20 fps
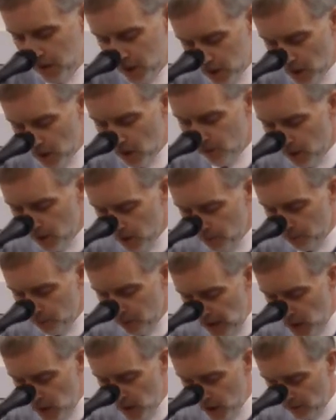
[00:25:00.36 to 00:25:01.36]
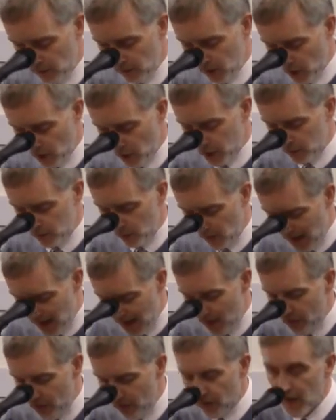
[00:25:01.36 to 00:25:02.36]
And so through the preaching of the gospel
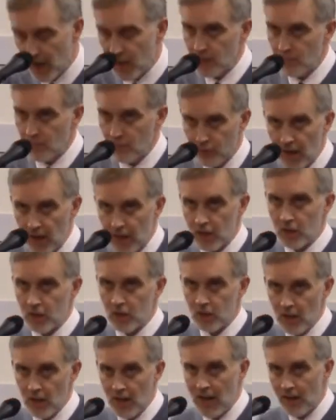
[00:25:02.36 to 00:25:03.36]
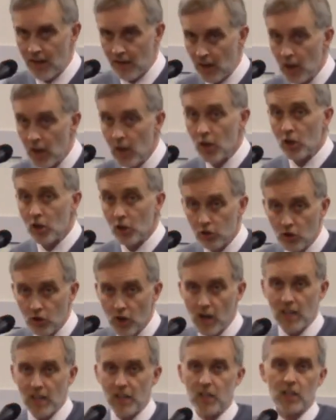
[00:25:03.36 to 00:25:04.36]
in this present era,
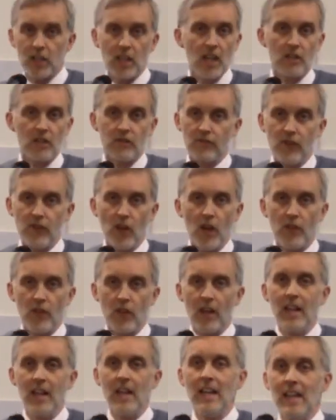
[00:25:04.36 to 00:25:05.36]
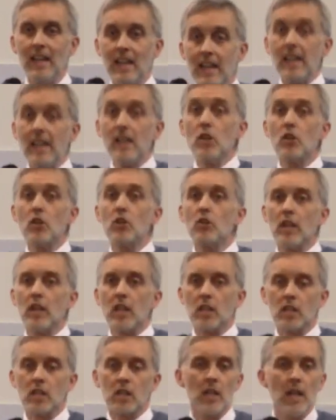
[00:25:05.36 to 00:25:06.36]
Christ is further
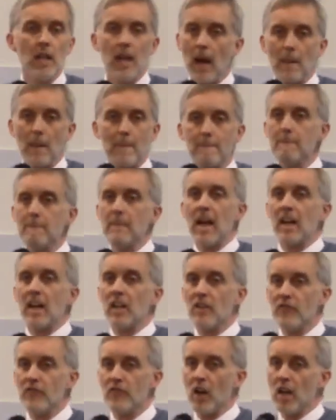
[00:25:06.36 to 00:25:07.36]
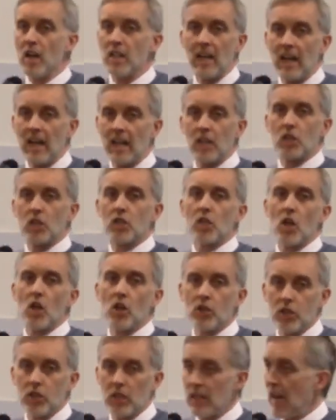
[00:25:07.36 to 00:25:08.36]
increased and magnified and
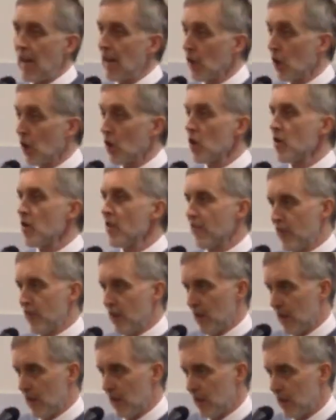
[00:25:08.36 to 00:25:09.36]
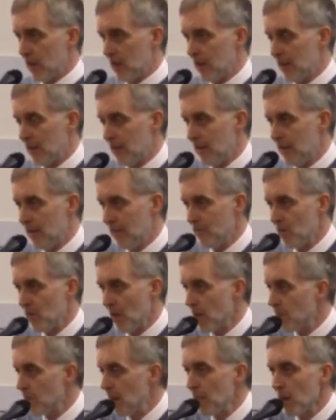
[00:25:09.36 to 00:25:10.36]
exalted and glorified
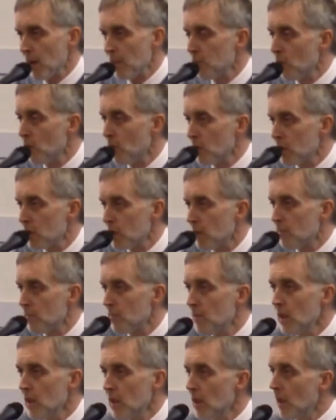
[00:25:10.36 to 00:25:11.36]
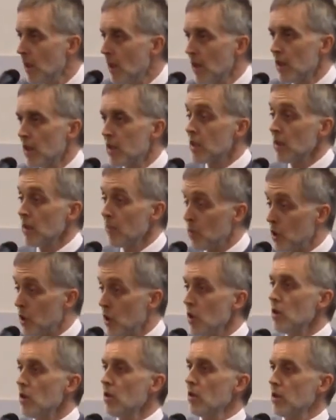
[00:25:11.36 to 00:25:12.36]
as people are brought
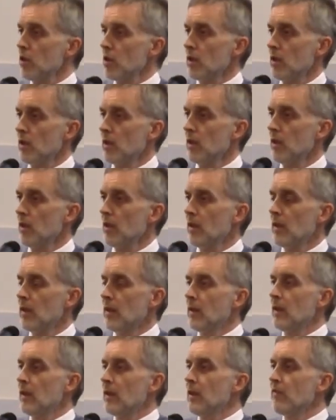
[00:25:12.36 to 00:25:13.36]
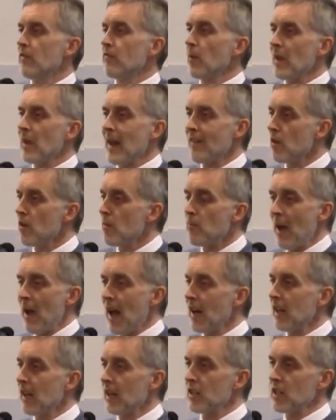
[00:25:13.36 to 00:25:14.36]
subdued from their
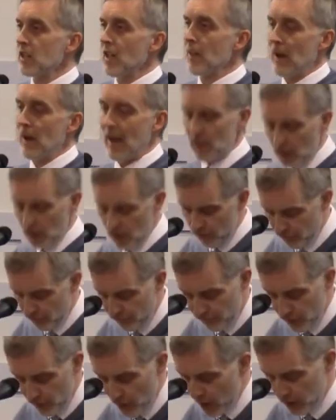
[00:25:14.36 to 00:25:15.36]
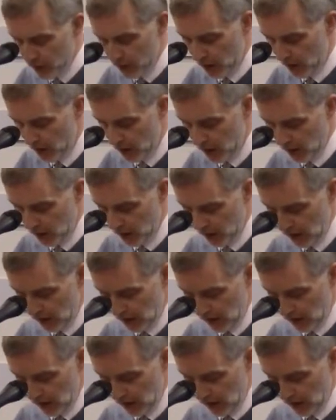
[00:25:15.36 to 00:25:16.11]
rebellion to him and converted